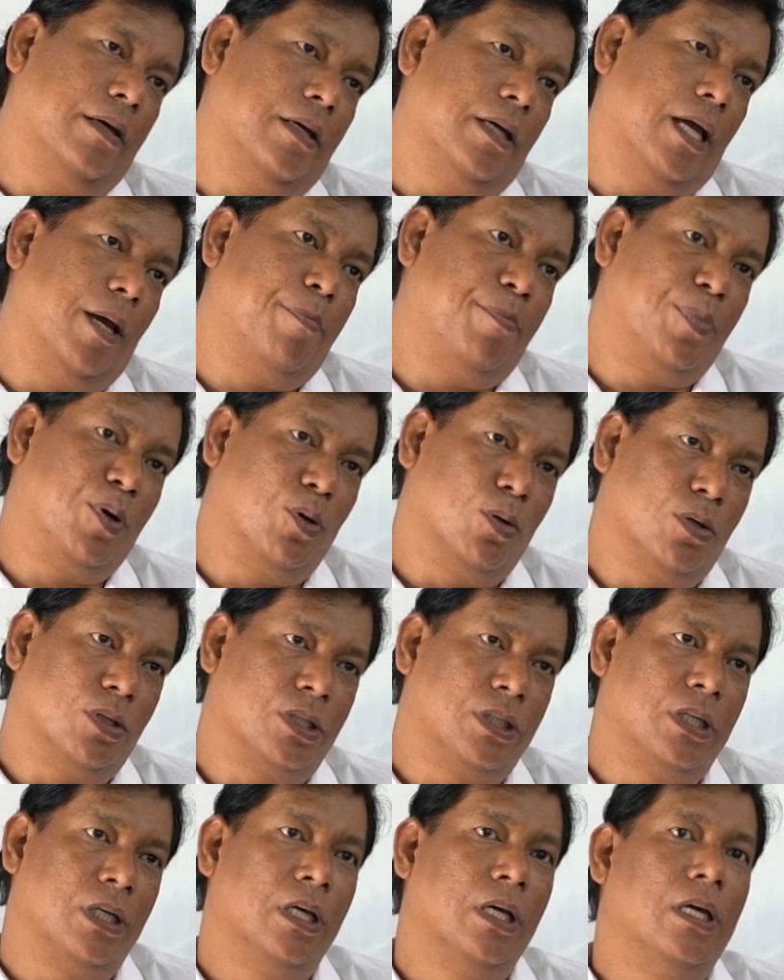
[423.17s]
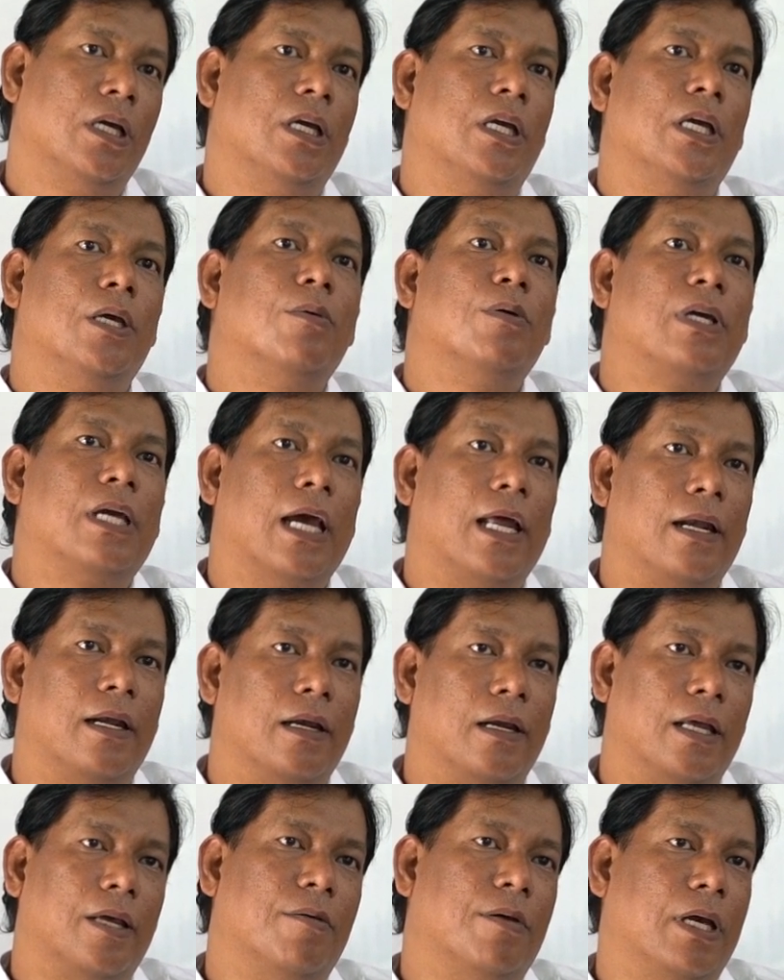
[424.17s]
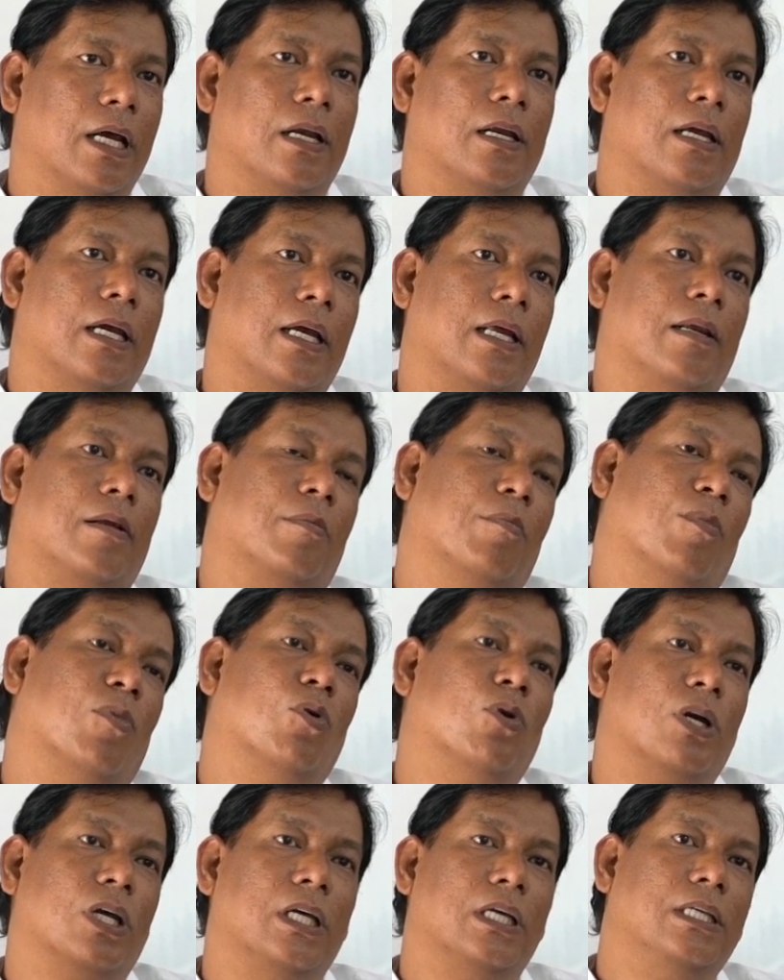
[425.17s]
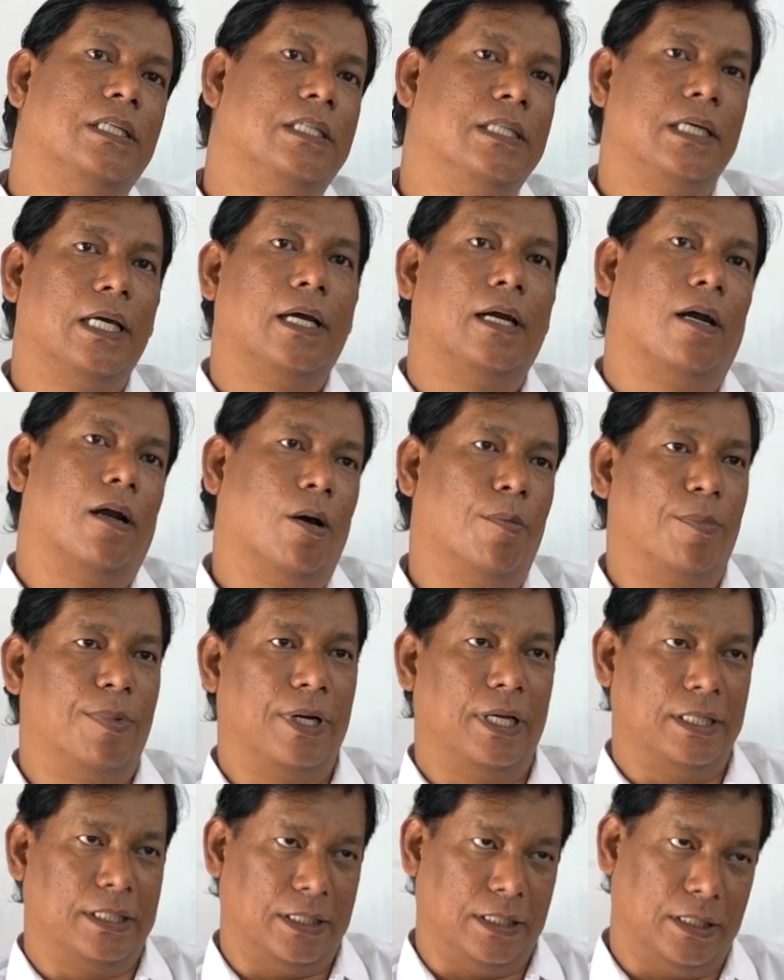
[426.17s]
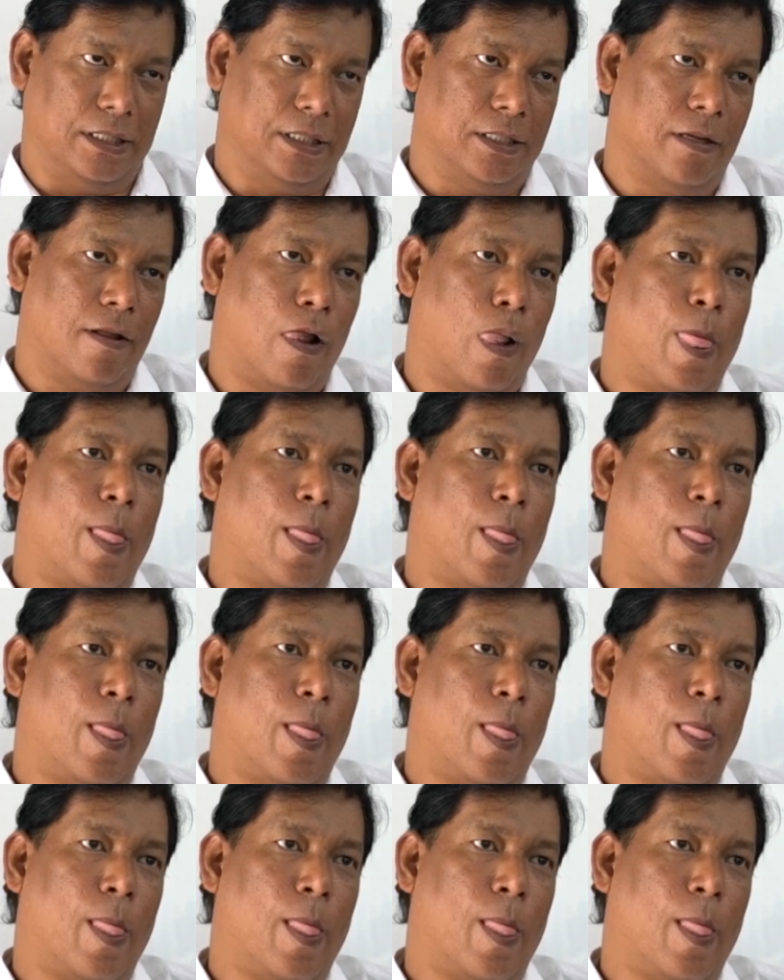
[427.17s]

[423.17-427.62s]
approach, you can get more easier operations.